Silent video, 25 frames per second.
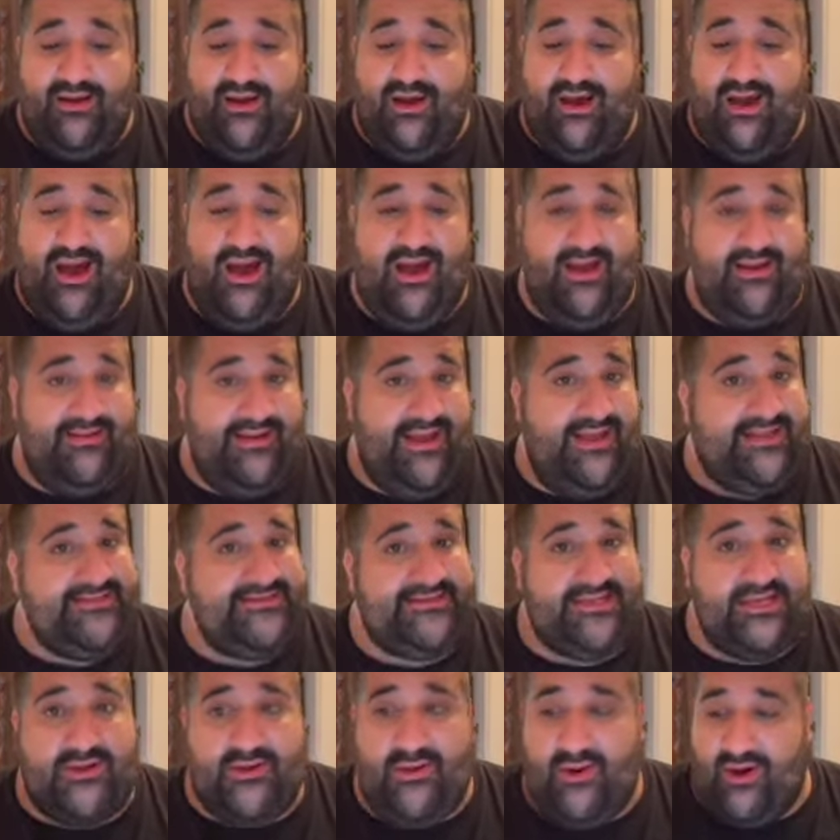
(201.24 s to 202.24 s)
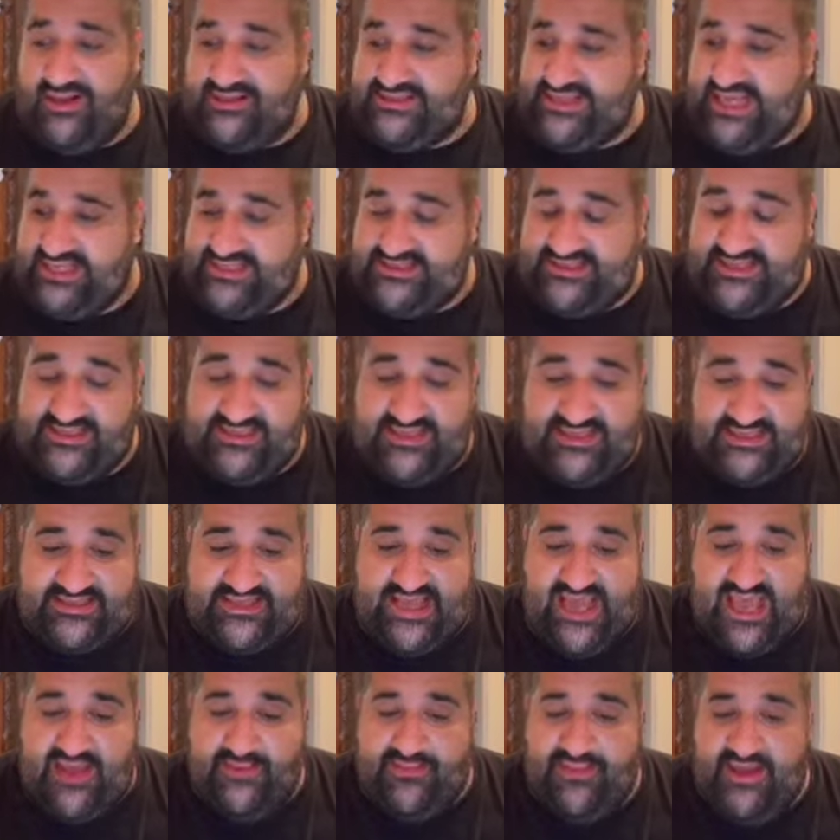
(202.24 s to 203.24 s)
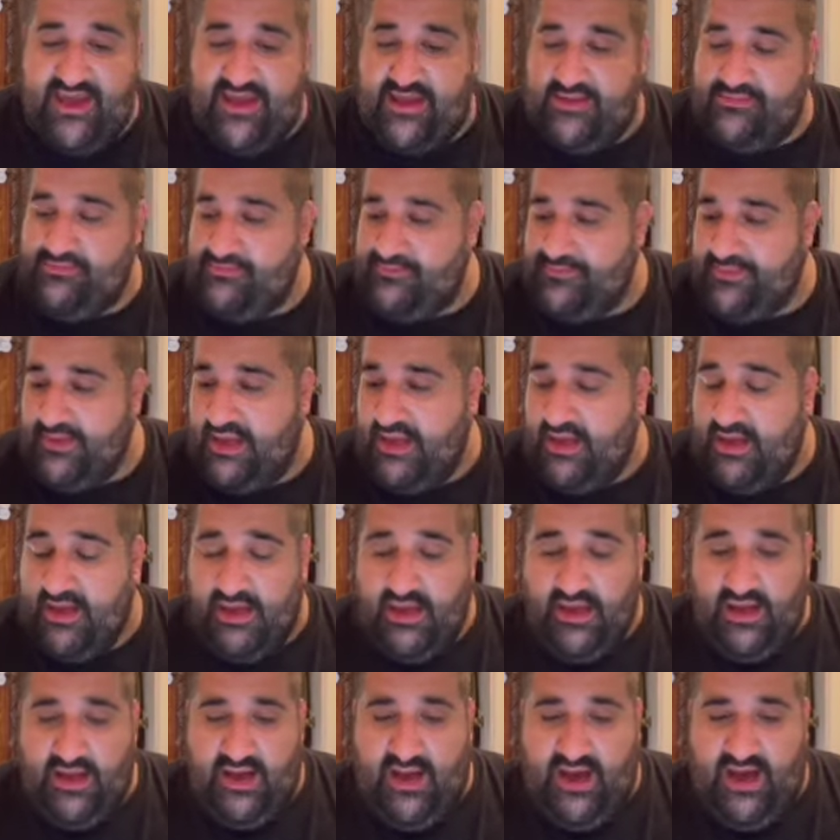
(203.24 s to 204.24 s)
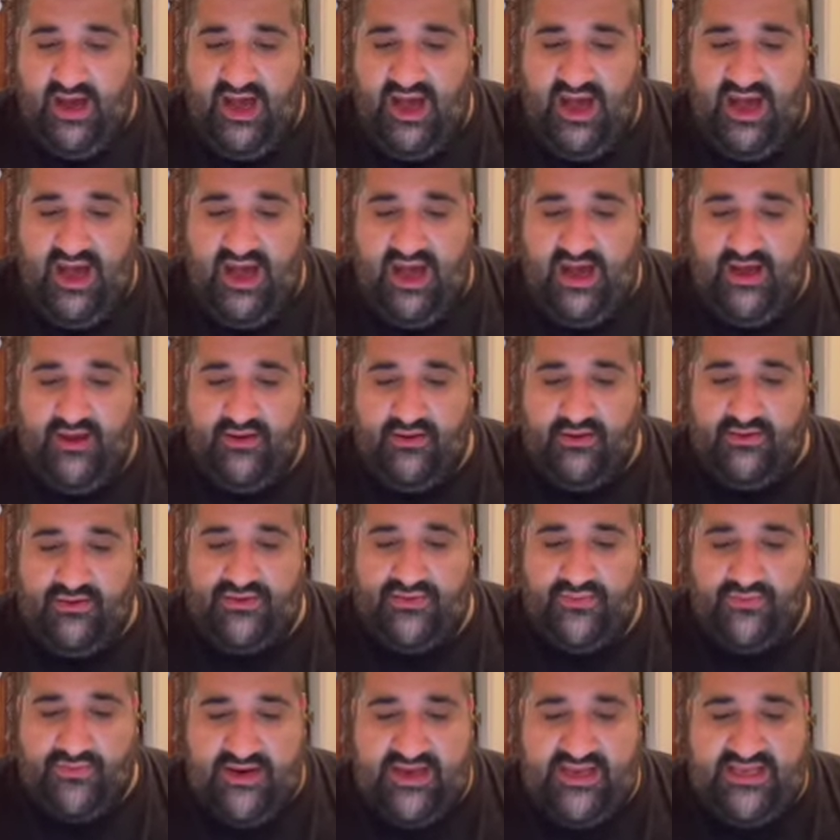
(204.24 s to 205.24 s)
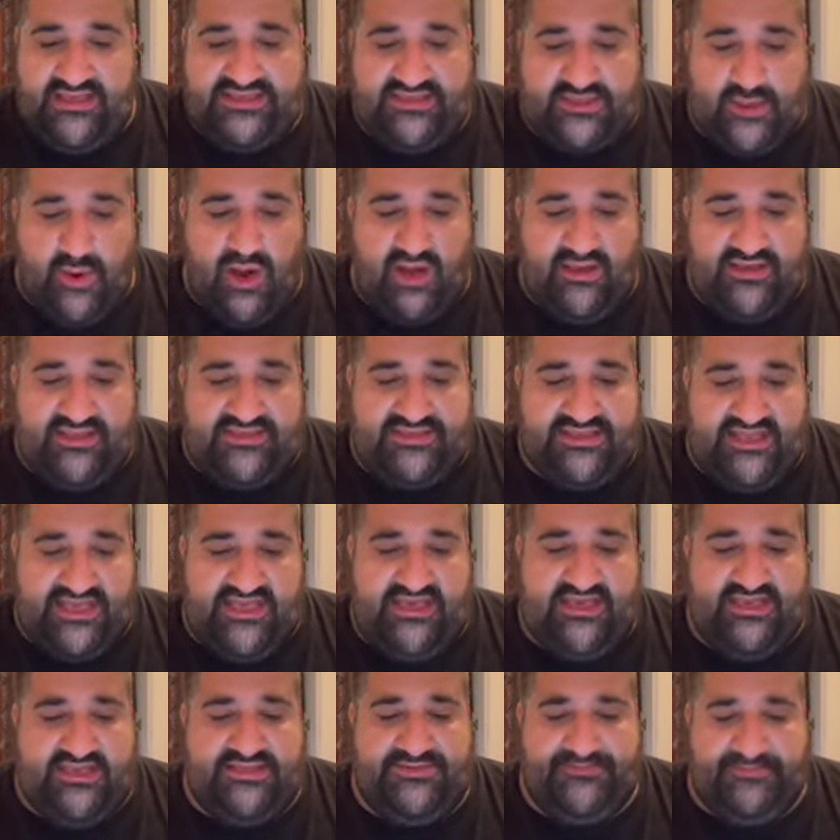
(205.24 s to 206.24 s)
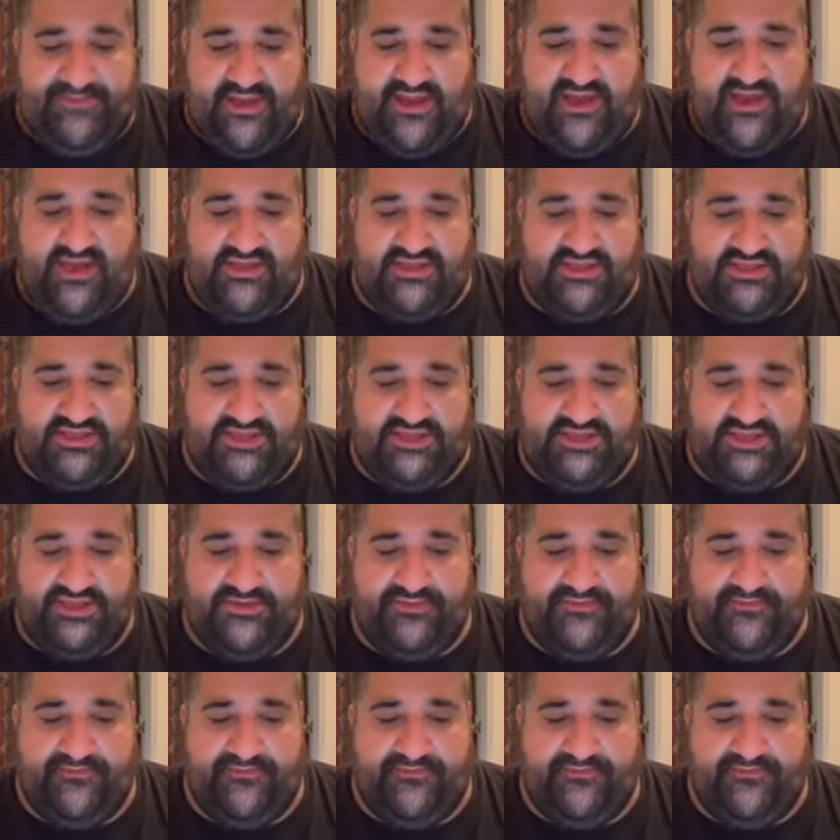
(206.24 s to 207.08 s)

Nestor Cortez in this game, man. 3 scoreless innings pitch.